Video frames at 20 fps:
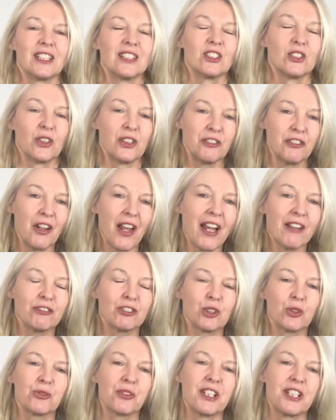So if you haven't
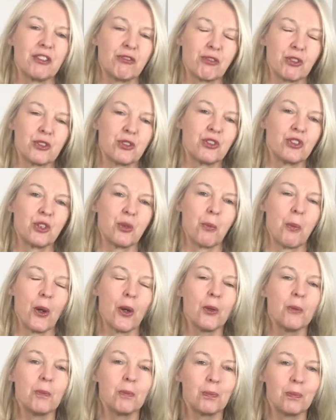already rosined your
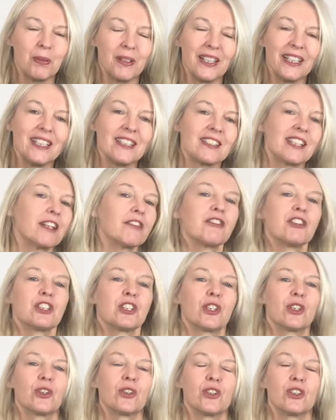bow, please give it a
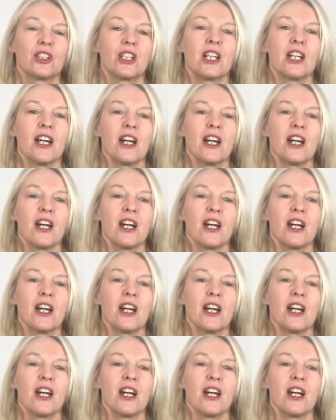good